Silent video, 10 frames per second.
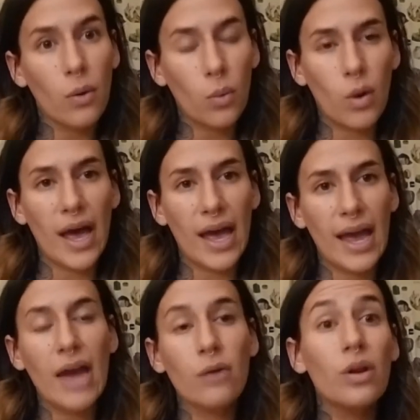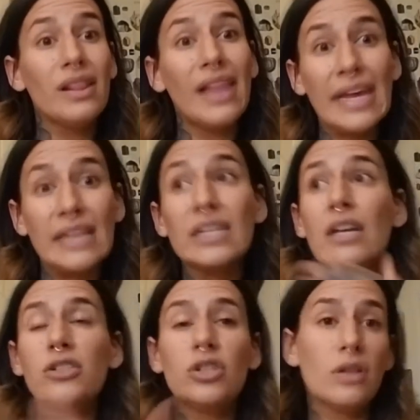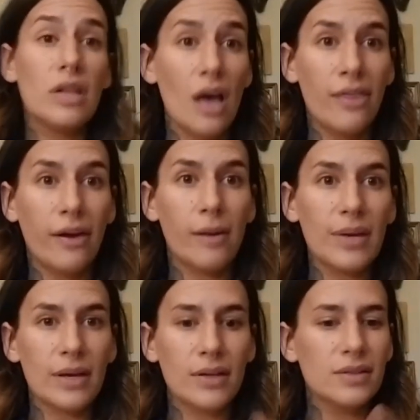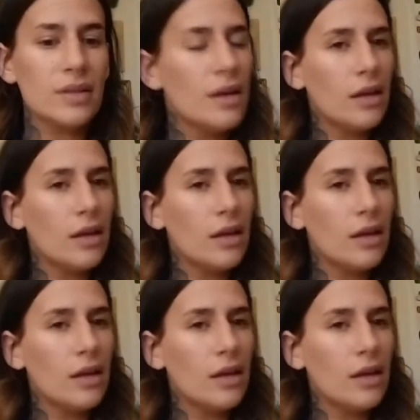way and relate to the other, because,